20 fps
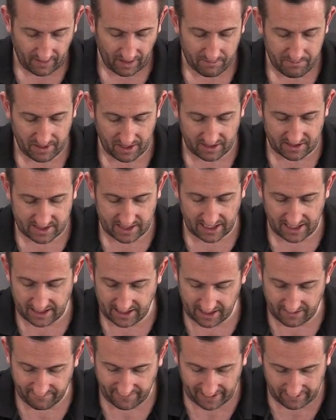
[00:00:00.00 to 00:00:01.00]
But you can see
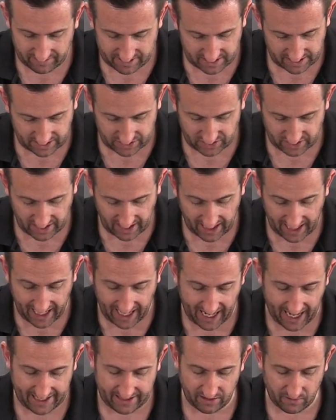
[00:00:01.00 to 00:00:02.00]
the Founders Edition there,
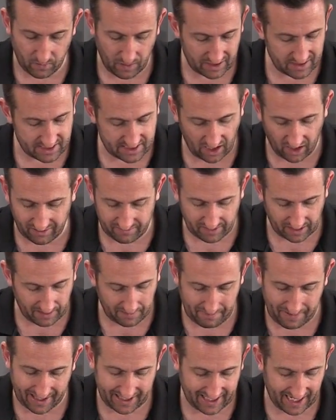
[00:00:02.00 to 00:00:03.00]
and the ones that I'm going to
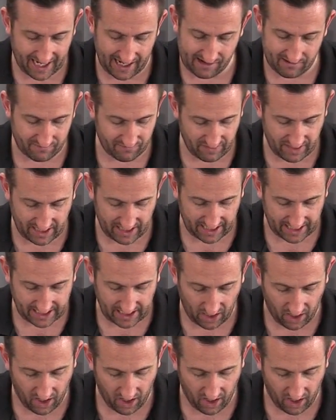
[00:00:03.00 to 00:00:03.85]
pick out really